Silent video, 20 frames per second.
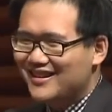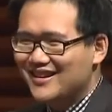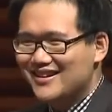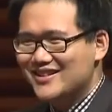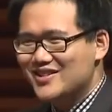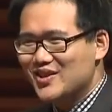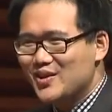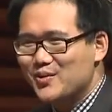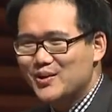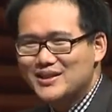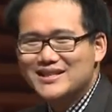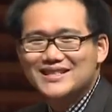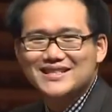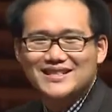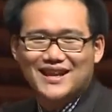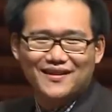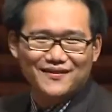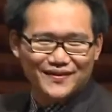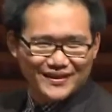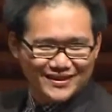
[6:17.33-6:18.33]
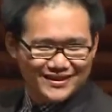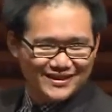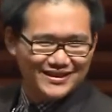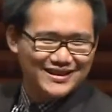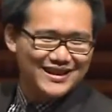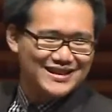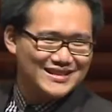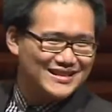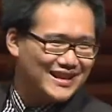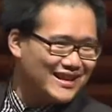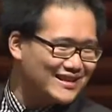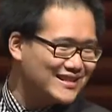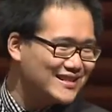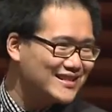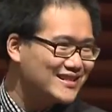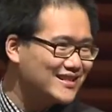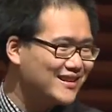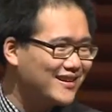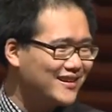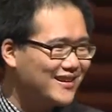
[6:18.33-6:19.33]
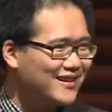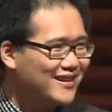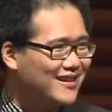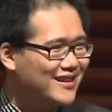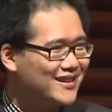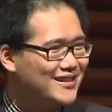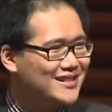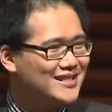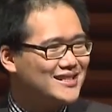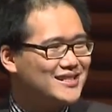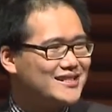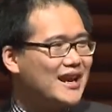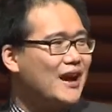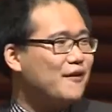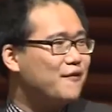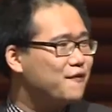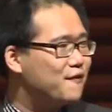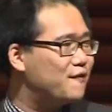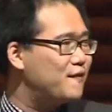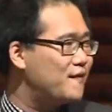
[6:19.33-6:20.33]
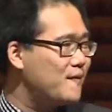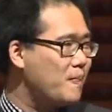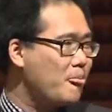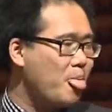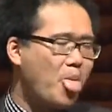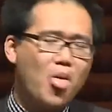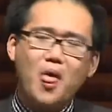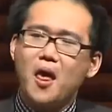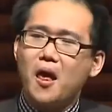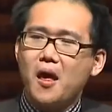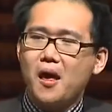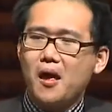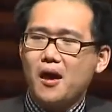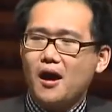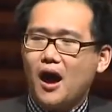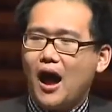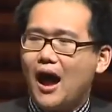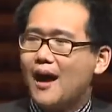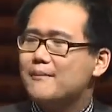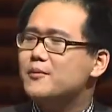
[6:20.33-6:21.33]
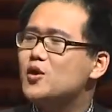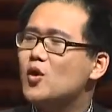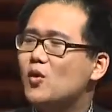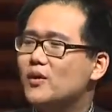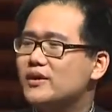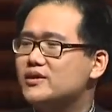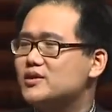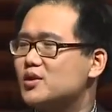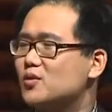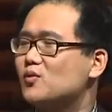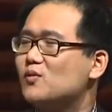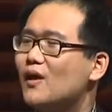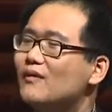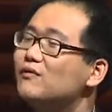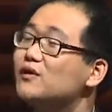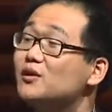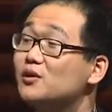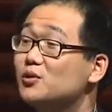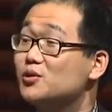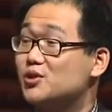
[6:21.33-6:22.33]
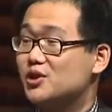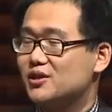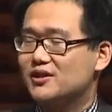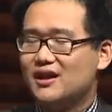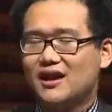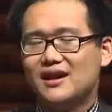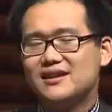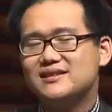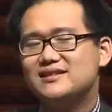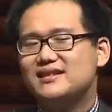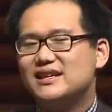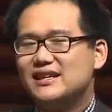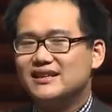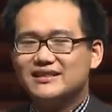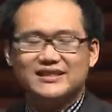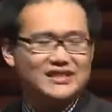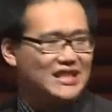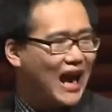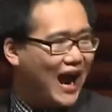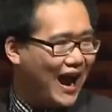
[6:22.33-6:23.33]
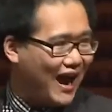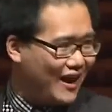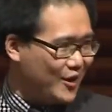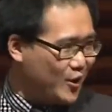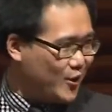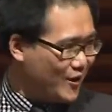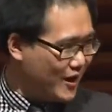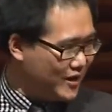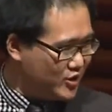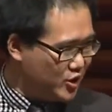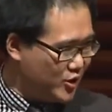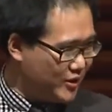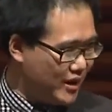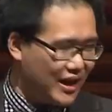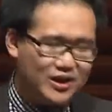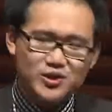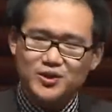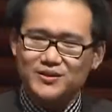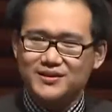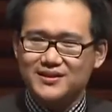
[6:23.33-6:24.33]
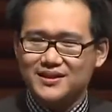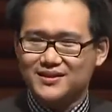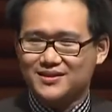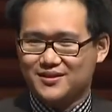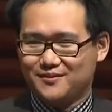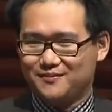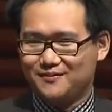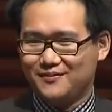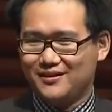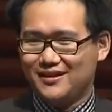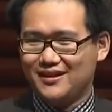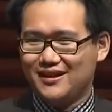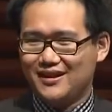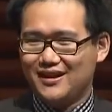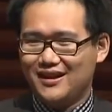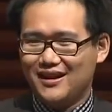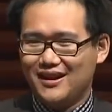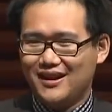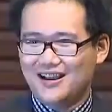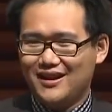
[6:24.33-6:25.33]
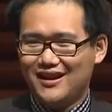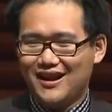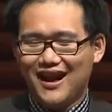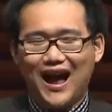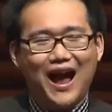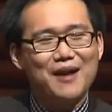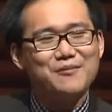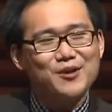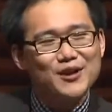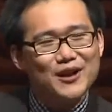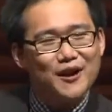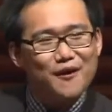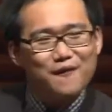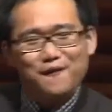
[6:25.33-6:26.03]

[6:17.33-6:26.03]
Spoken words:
And so I went to Stefan. I said, Steph, I'm going to revolutionize the entire education system. I'm going to